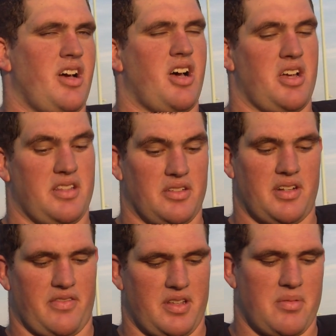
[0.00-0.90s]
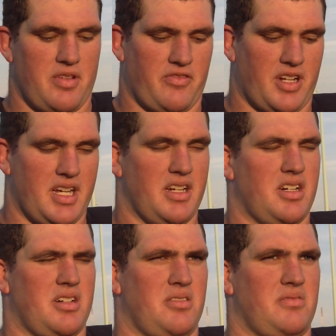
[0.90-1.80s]
They'll definitely let me
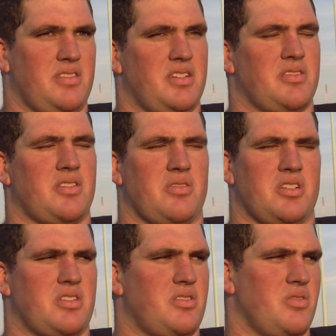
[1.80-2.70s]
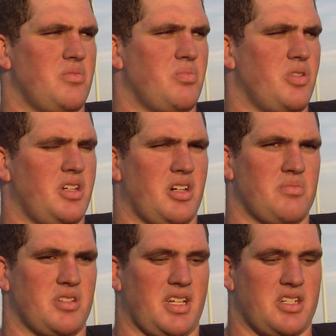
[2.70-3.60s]
fly. Just doing
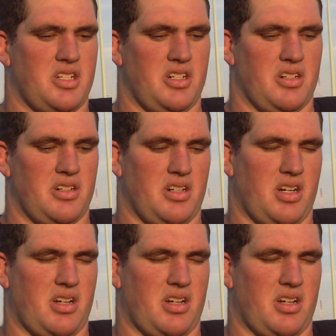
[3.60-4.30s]
pre-coms last year,